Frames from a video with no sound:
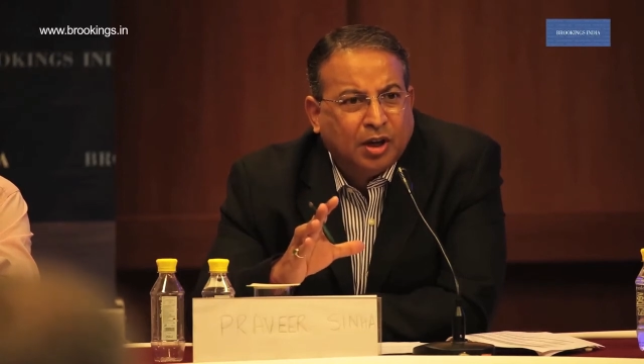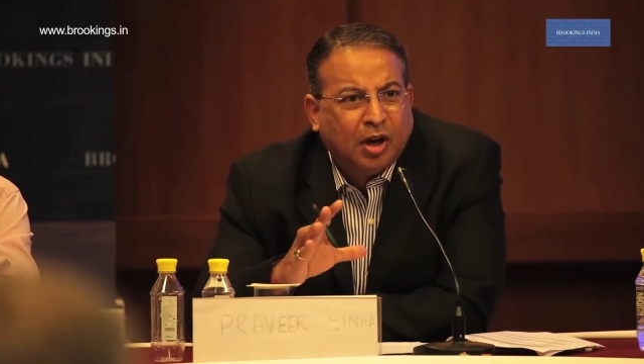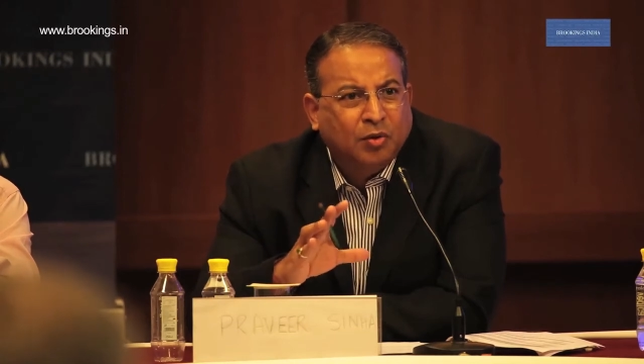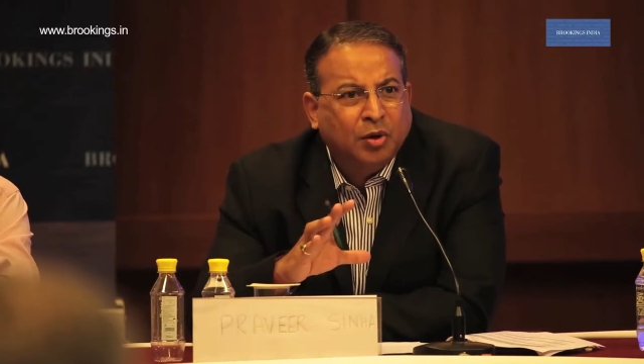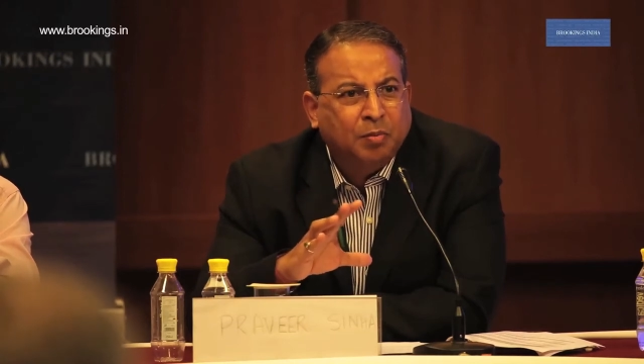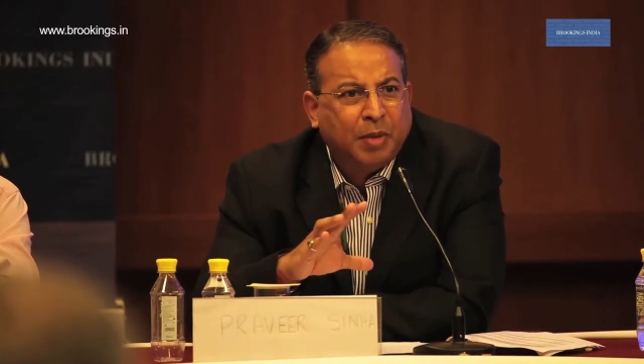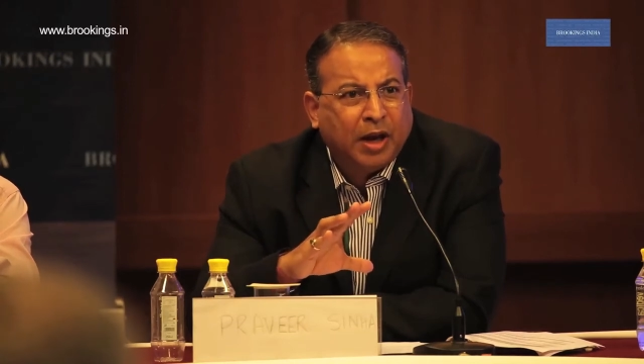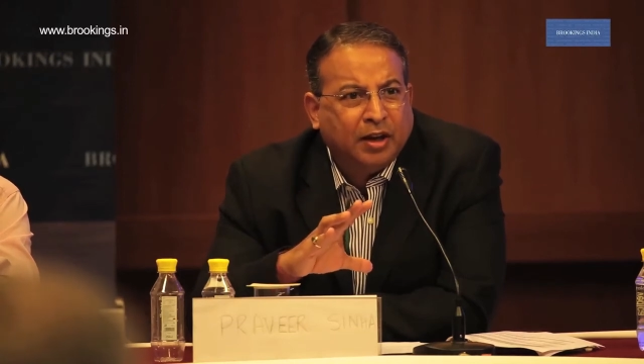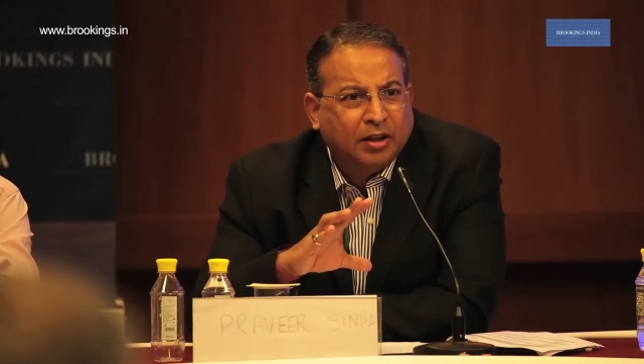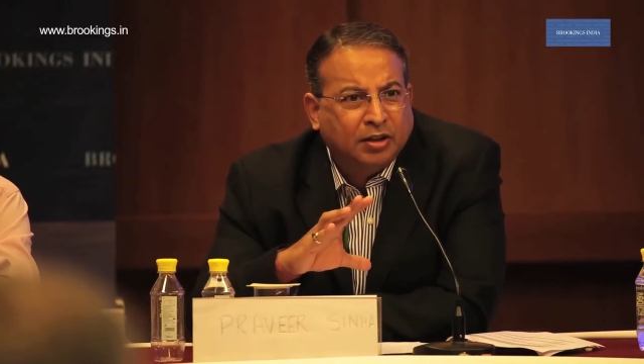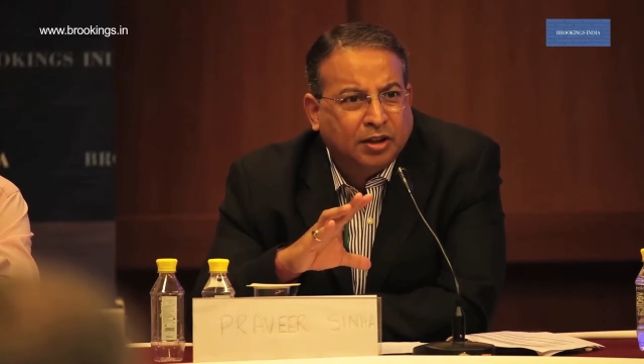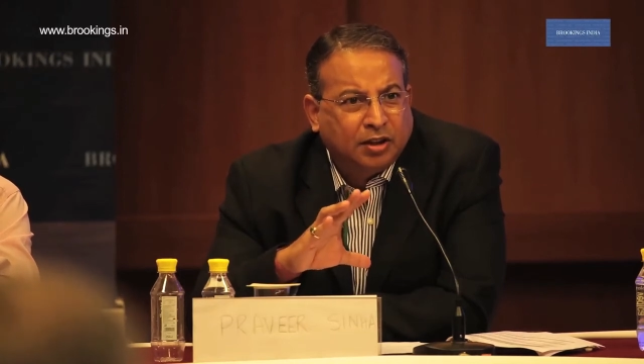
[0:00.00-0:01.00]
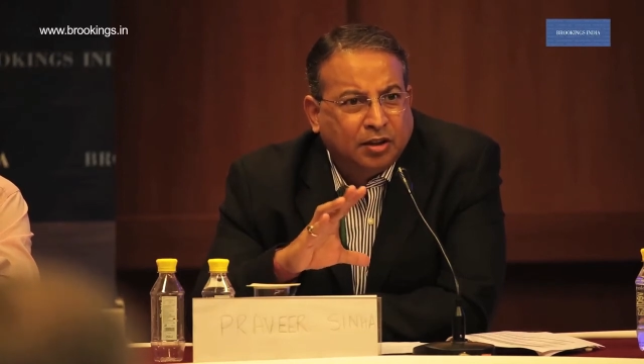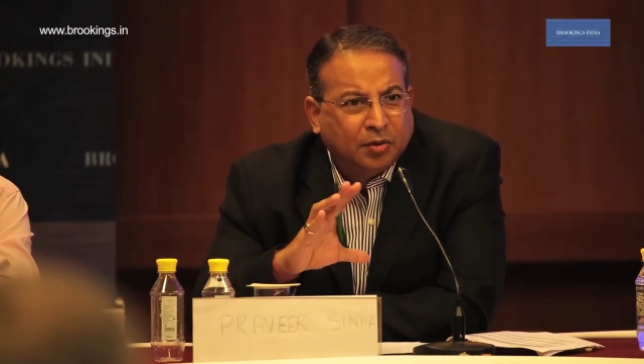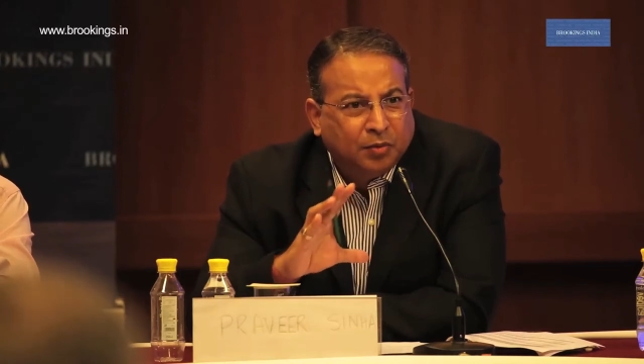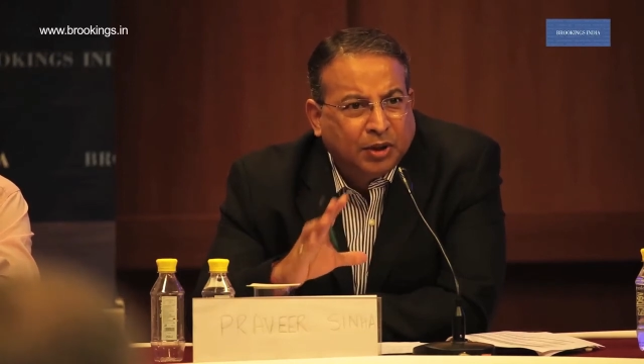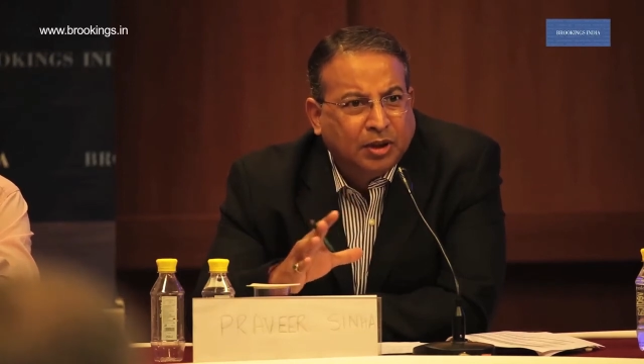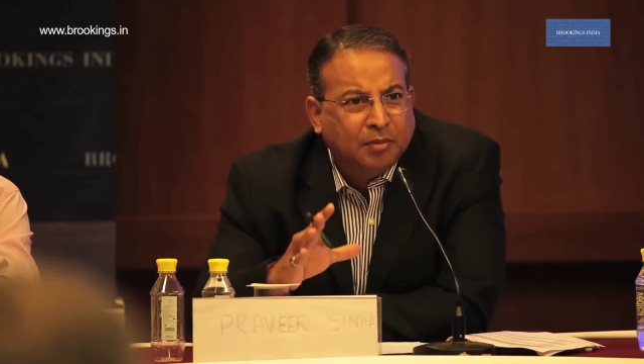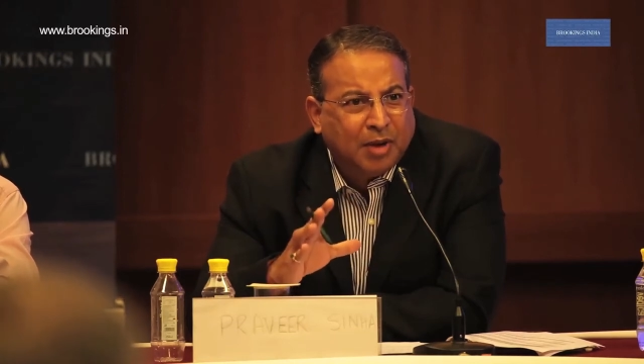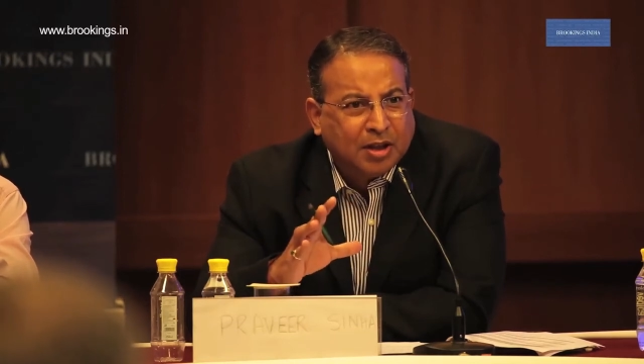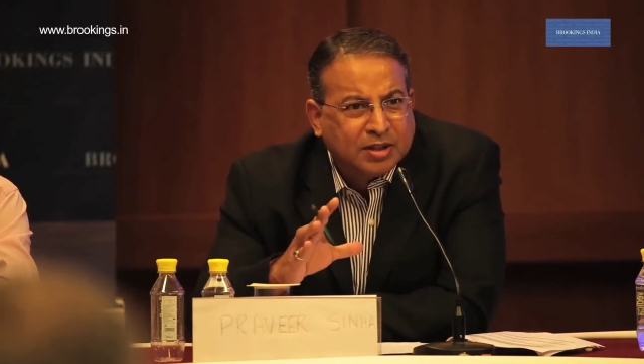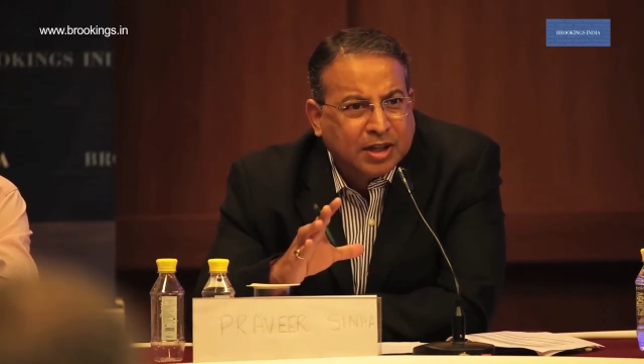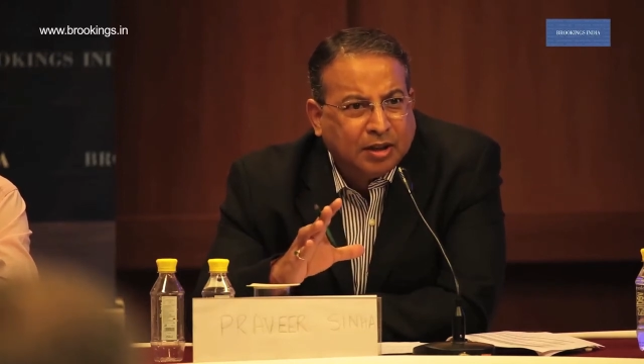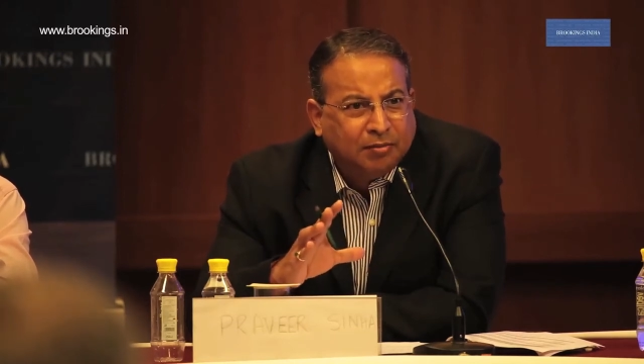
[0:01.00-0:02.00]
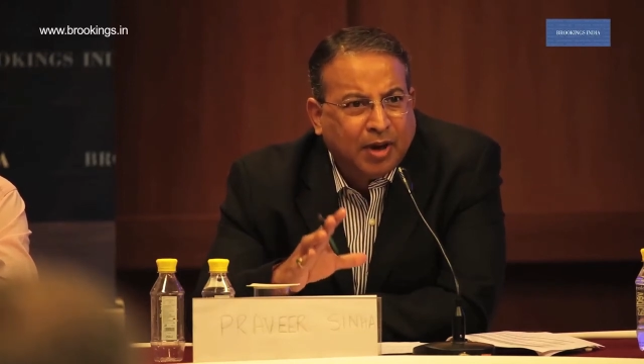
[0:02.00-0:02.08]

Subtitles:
How do you package it with demand side